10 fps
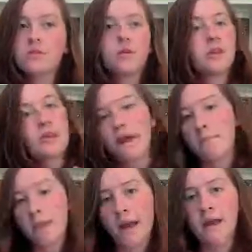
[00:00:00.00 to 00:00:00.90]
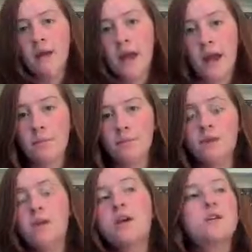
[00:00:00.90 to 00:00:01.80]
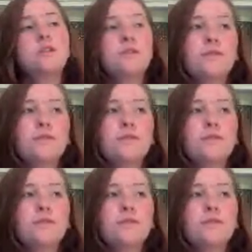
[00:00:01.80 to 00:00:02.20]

but that might not happen. So if